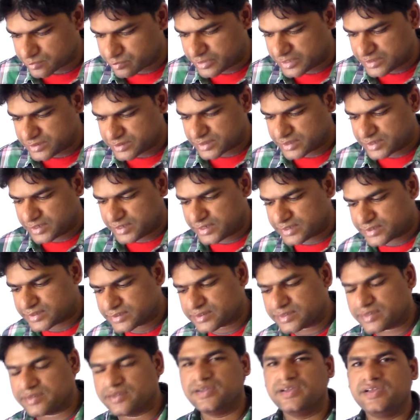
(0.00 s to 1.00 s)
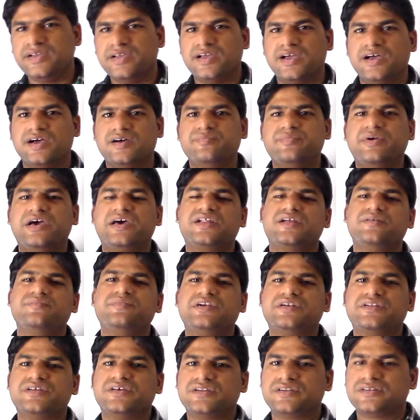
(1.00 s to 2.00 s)
Basically it is a
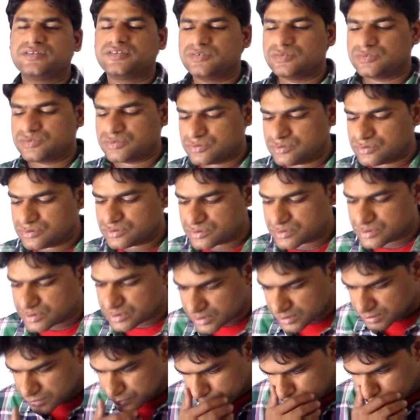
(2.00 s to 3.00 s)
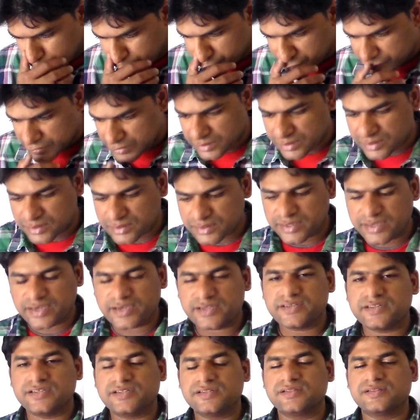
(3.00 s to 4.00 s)
parameter to choose
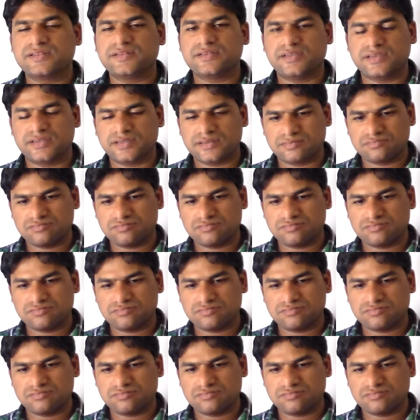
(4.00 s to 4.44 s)
kernel.